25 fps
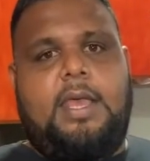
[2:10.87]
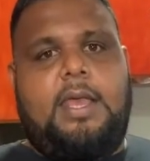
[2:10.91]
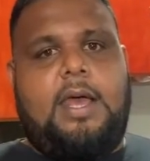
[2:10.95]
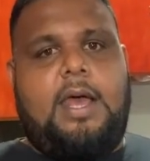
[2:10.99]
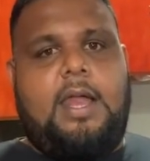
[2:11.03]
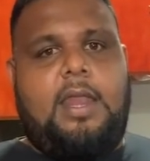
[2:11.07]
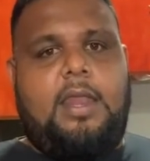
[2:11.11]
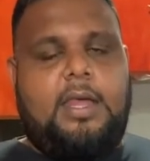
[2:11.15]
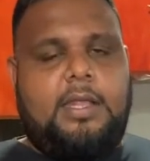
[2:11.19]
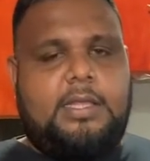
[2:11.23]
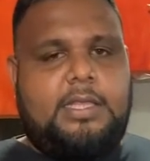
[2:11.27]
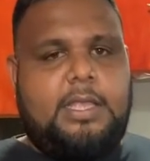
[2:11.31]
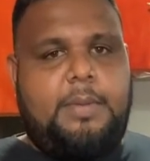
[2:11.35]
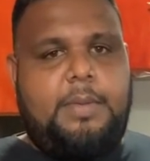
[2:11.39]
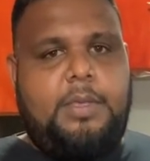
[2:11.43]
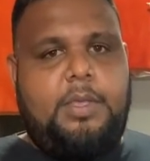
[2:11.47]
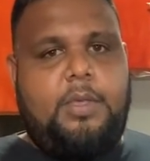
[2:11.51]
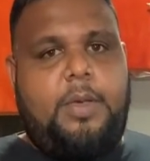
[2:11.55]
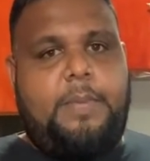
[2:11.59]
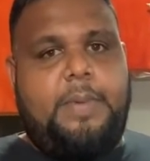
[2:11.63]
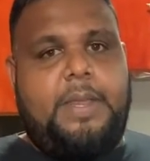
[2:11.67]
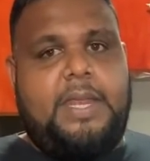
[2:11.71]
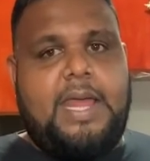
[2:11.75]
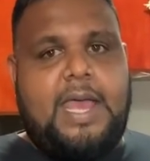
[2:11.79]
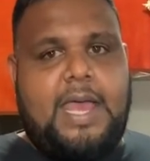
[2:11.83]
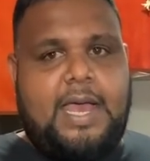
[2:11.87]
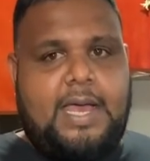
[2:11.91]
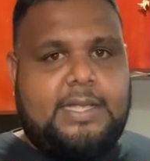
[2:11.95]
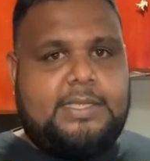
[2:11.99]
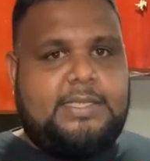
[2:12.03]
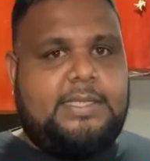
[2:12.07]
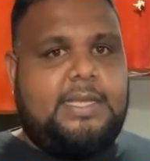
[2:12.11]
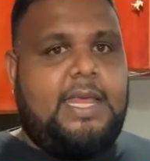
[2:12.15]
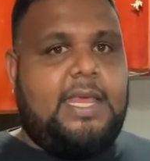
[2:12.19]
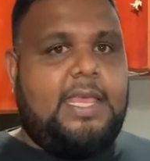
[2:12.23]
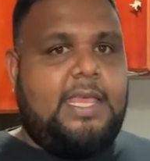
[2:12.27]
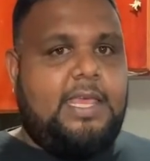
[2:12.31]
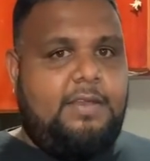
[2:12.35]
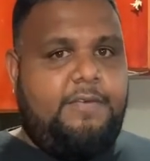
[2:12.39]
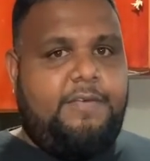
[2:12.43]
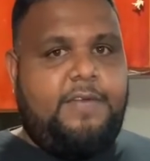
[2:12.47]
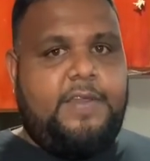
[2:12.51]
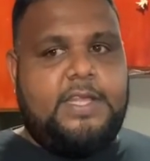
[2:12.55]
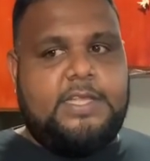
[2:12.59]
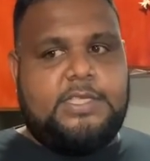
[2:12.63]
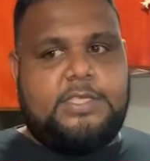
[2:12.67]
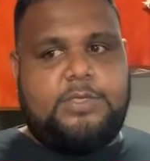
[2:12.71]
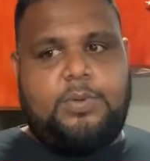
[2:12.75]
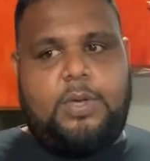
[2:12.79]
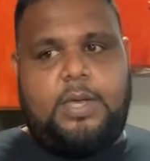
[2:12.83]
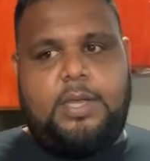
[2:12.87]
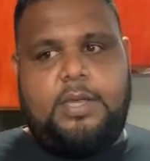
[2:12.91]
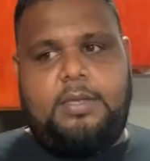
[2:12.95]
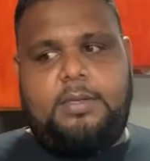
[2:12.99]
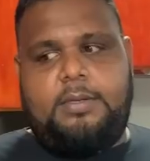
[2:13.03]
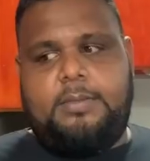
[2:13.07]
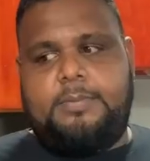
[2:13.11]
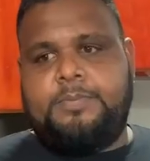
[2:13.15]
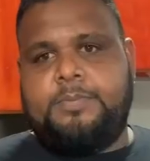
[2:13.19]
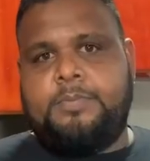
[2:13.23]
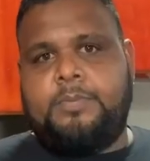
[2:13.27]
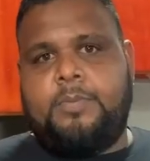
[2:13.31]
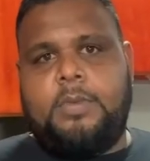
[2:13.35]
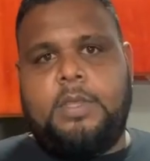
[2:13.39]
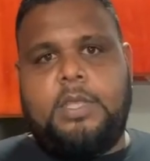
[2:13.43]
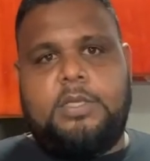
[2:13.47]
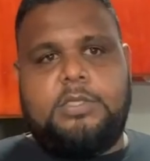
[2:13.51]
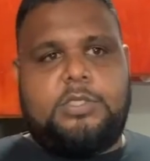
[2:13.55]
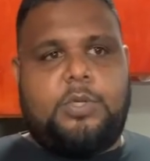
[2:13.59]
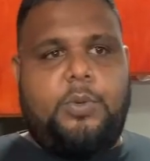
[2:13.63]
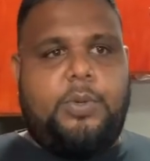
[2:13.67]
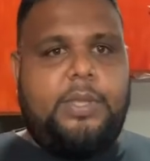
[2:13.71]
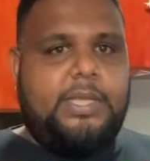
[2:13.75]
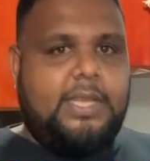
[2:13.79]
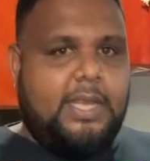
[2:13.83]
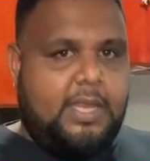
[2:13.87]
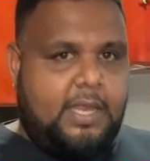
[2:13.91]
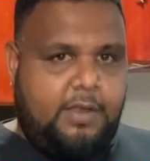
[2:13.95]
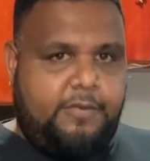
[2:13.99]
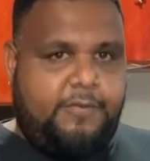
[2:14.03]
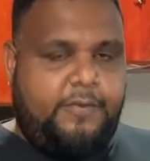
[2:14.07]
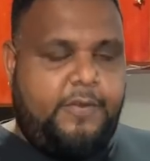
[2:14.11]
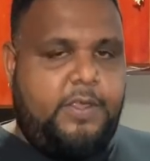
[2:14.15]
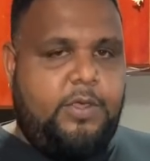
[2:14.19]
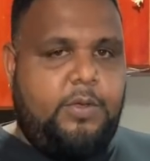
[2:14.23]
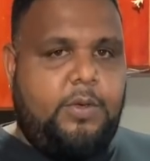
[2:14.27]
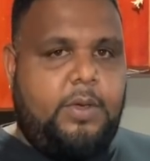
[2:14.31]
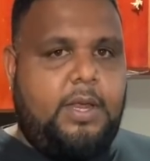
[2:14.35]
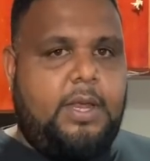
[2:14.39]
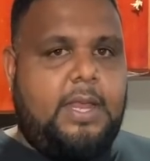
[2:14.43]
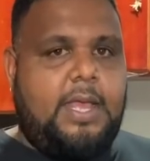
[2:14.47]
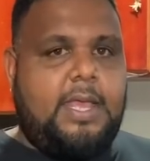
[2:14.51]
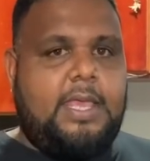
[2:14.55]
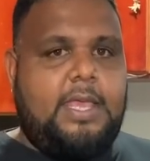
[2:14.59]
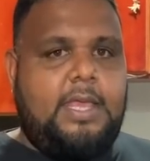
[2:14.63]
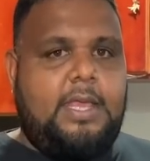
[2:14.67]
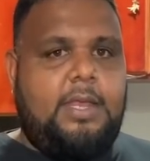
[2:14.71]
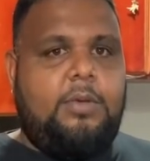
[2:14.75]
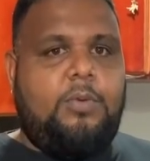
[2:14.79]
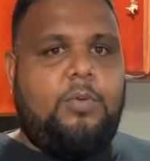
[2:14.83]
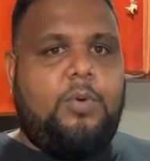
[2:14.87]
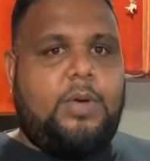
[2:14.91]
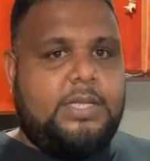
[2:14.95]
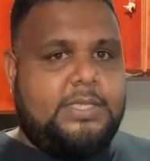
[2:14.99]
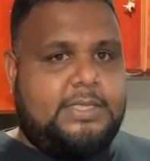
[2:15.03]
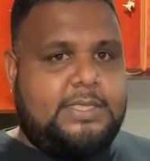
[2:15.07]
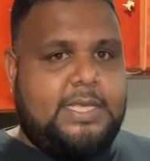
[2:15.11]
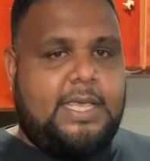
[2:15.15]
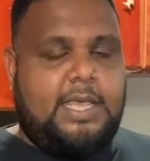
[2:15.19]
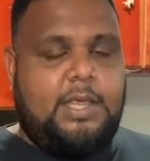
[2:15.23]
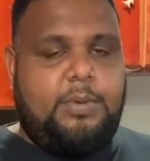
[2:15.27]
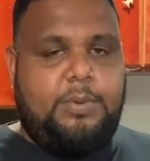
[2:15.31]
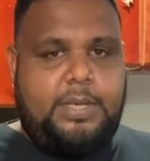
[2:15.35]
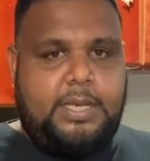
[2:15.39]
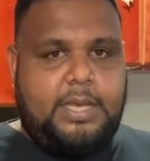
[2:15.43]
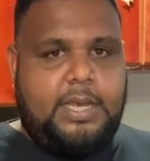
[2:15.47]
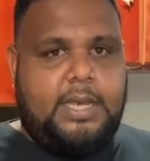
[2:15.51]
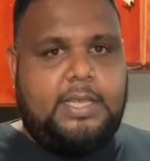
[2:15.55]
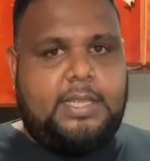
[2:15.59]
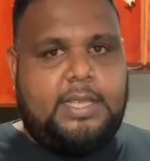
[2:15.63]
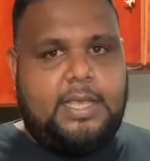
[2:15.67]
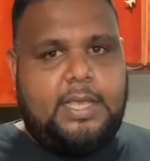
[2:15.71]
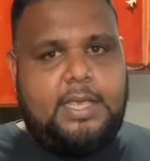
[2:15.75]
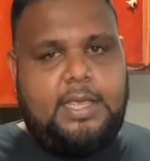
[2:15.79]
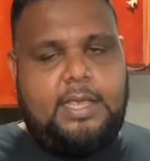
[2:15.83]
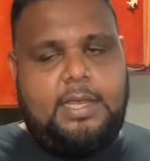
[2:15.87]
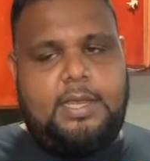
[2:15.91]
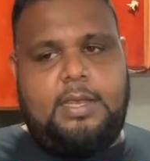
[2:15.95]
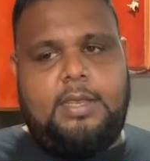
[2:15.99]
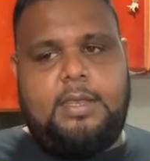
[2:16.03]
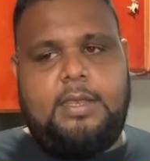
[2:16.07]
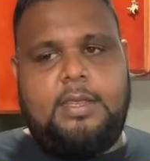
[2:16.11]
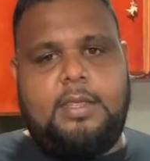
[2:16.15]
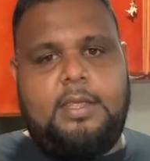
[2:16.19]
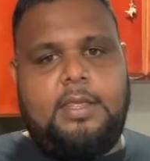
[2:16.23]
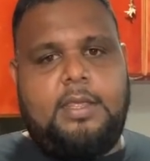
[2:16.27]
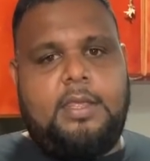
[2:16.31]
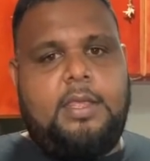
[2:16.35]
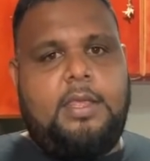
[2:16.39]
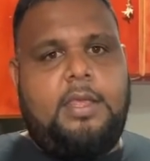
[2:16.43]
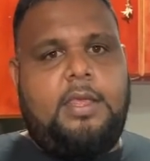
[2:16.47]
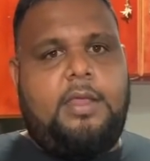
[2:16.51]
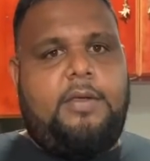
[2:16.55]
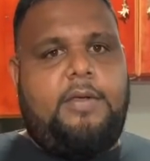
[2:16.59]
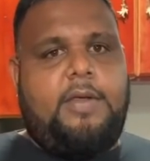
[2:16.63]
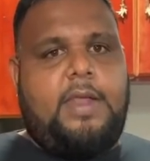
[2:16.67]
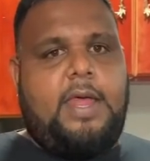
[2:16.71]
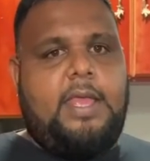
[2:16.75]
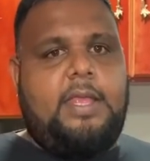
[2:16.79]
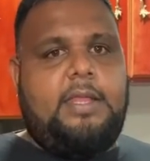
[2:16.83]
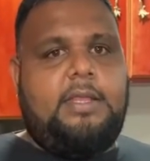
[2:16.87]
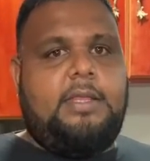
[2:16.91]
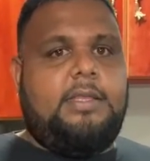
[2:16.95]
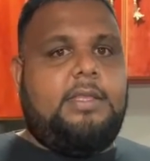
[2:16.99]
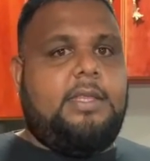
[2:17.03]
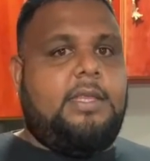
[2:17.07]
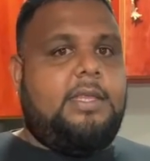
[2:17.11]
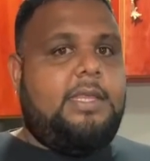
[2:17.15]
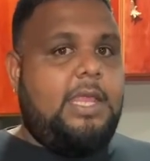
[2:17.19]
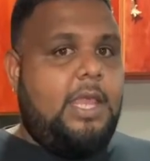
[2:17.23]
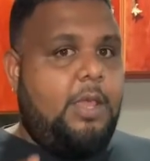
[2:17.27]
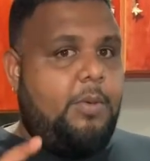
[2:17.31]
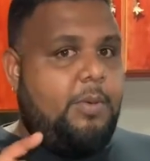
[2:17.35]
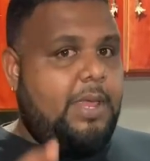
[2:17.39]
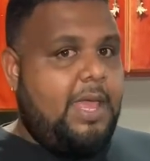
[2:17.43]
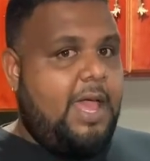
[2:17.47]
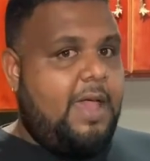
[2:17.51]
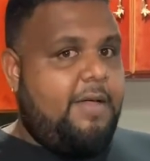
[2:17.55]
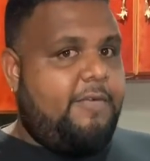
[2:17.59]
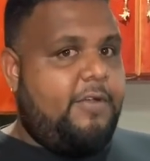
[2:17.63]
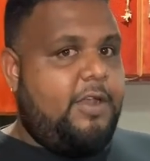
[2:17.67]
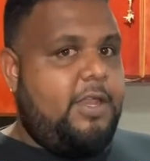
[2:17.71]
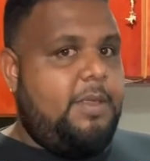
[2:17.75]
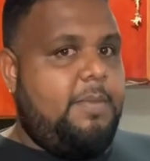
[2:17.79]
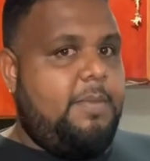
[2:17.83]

A lot of you have been asking again for this one. So we did it for you all again. Once again, we did it again right? Today we have on the